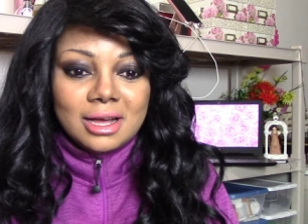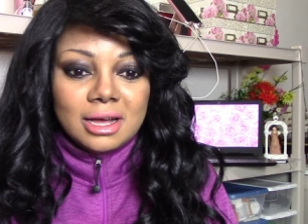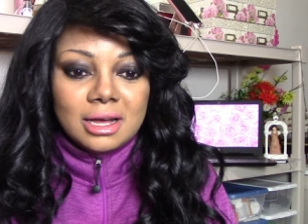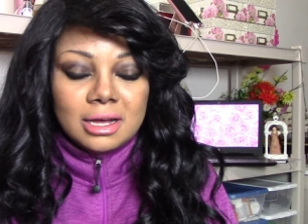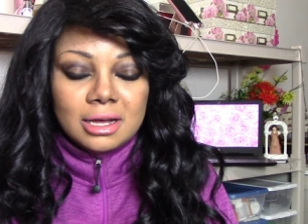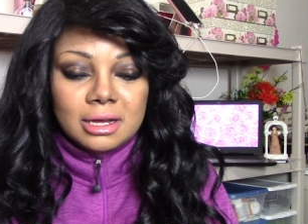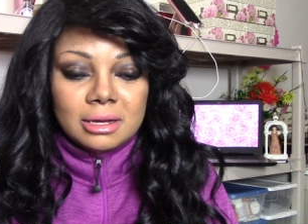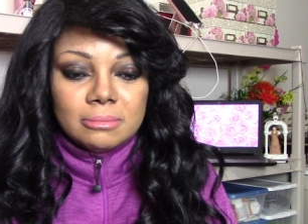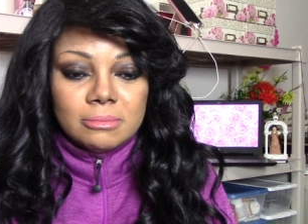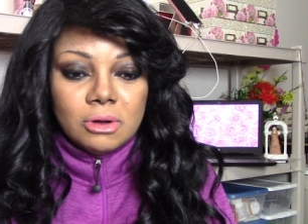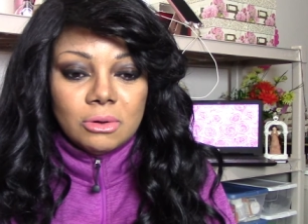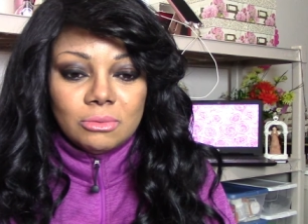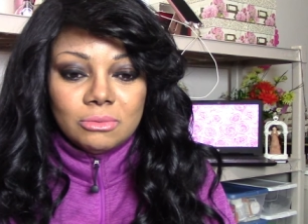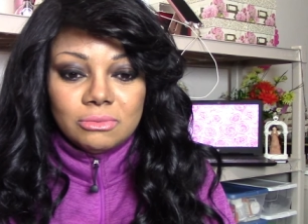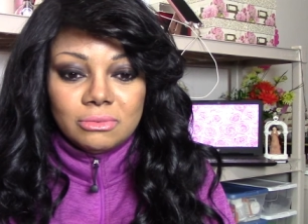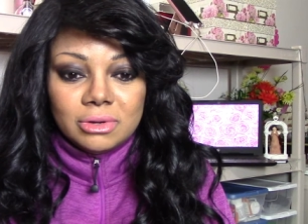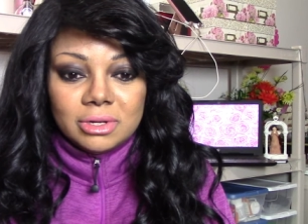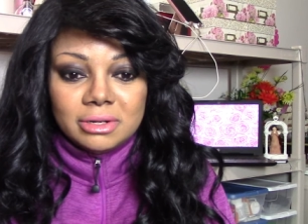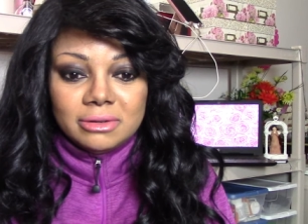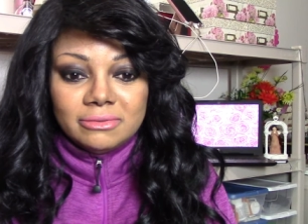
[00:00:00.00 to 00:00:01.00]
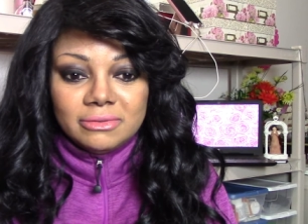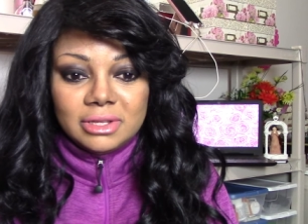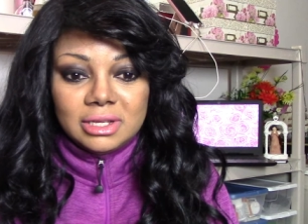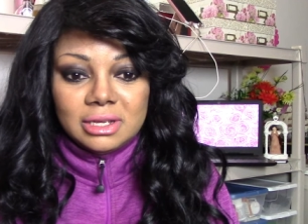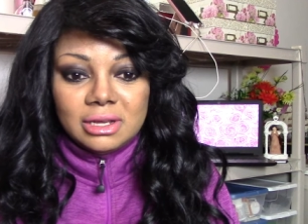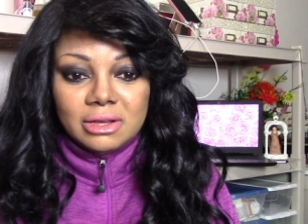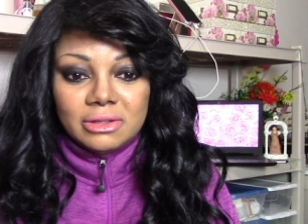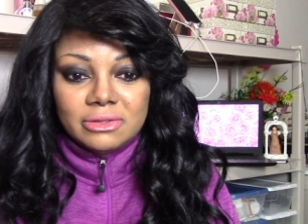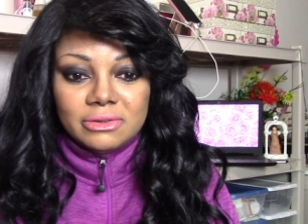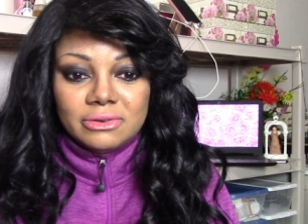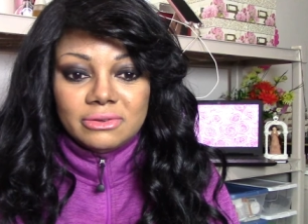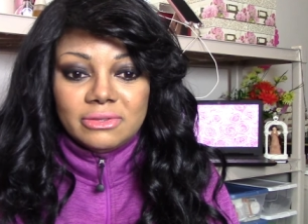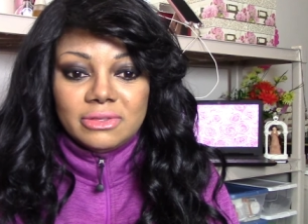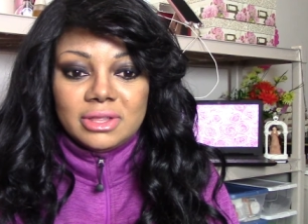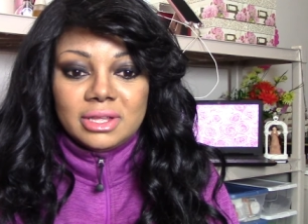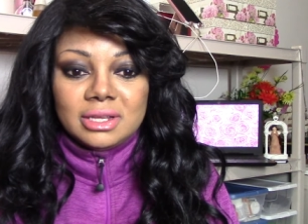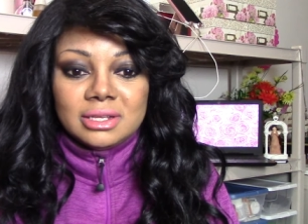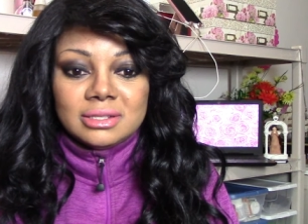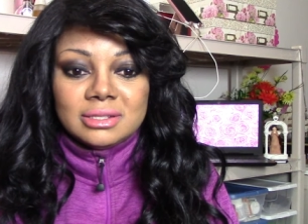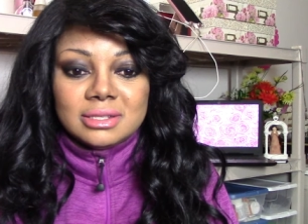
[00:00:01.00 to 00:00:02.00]
um, one of the other
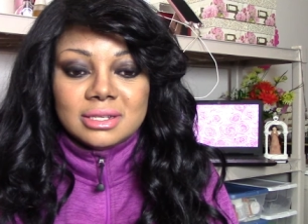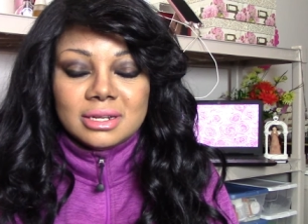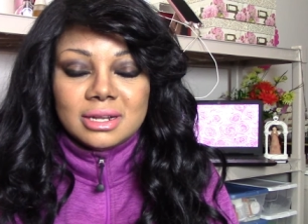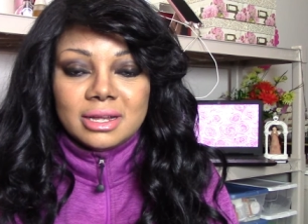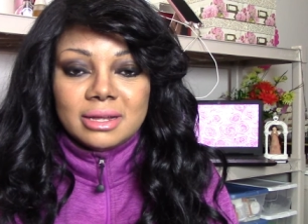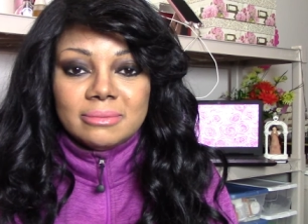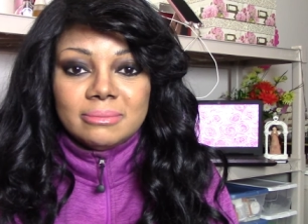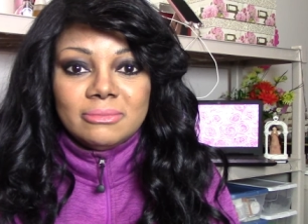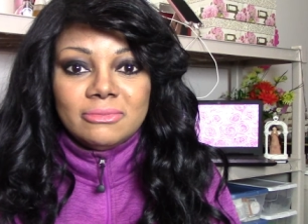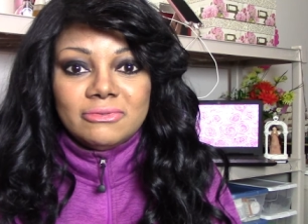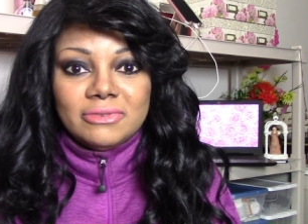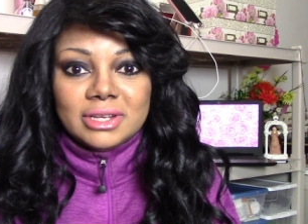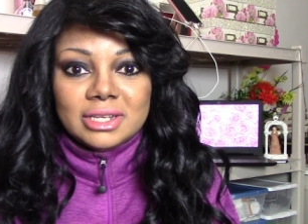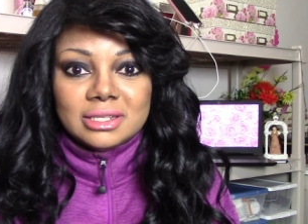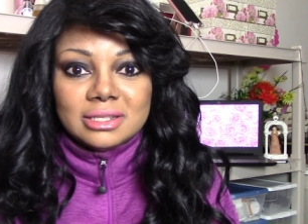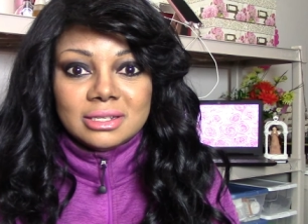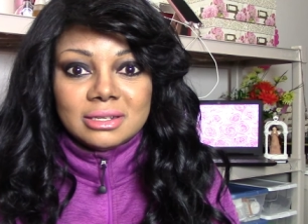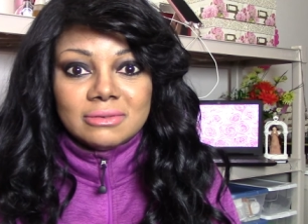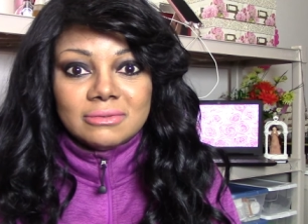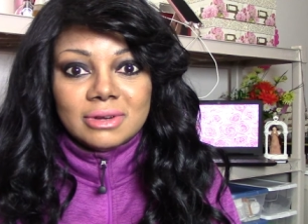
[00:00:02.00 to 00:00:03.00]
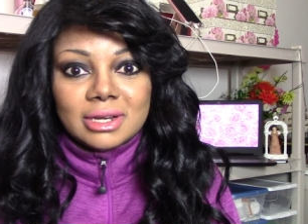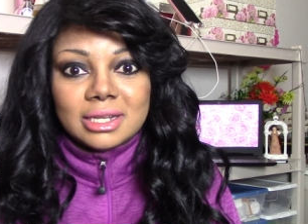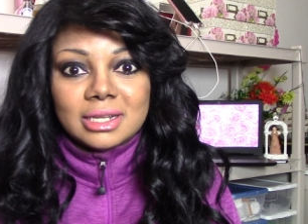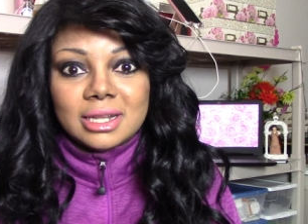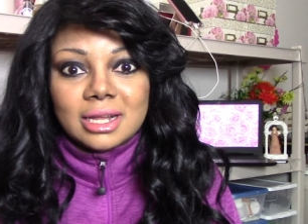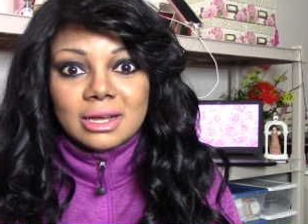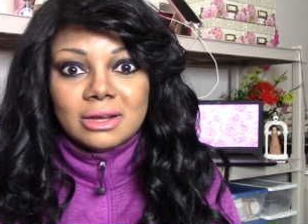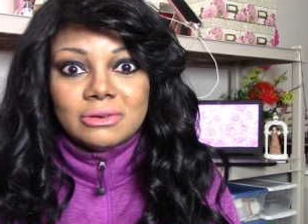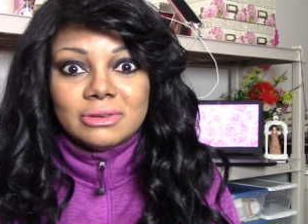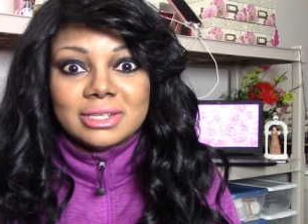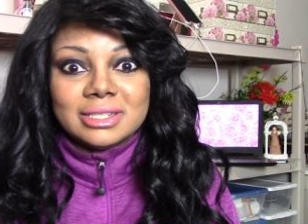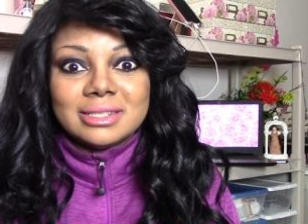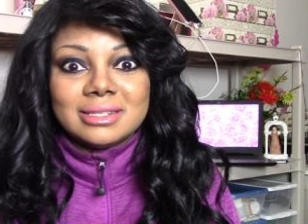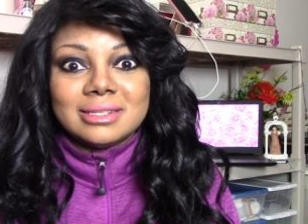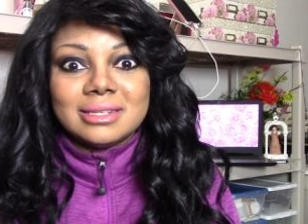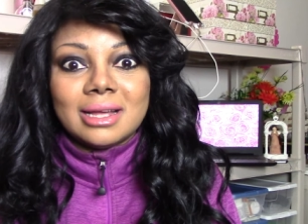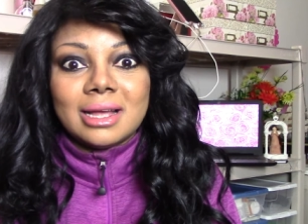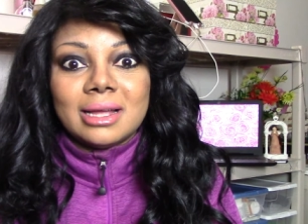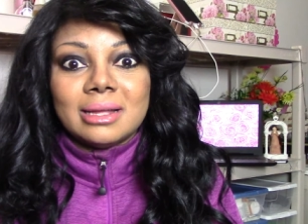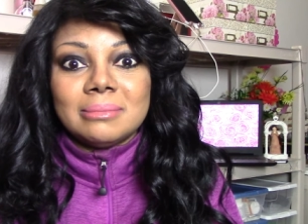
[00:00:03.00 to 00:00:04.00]
things that I'm facing right now is
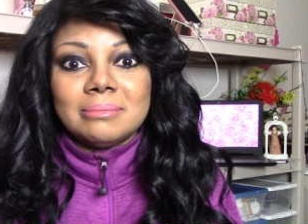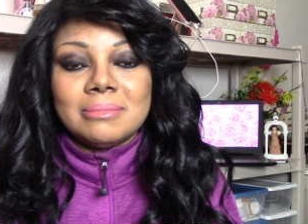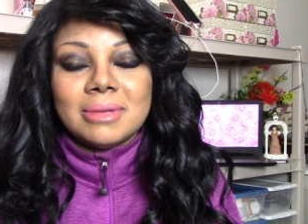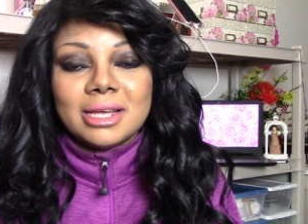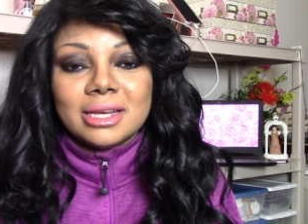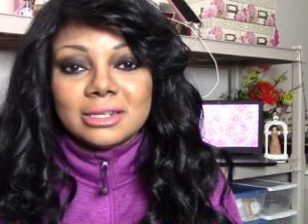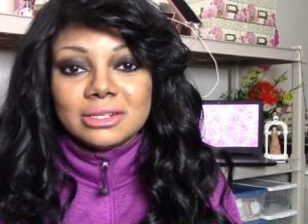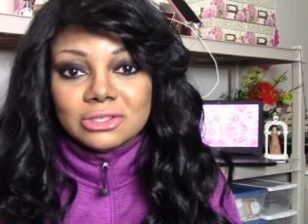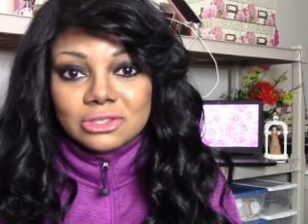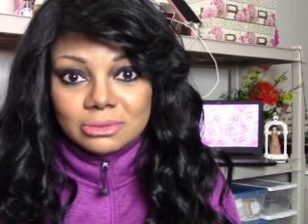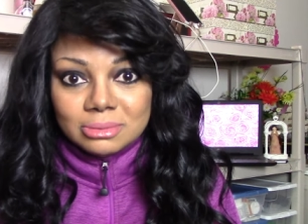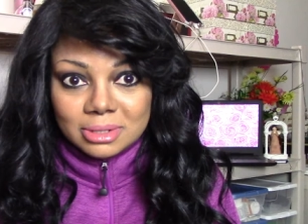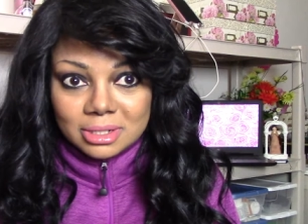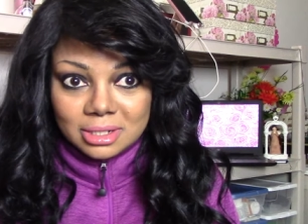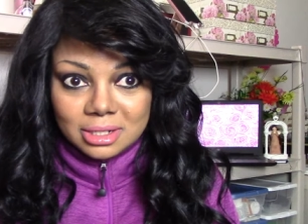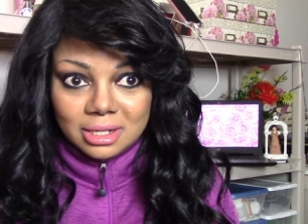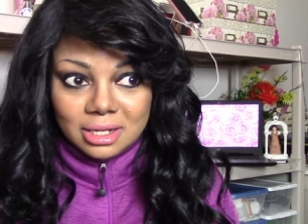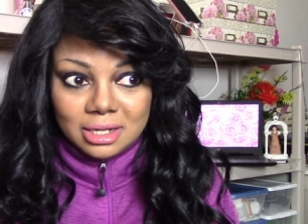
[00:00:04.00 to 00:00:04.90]
time management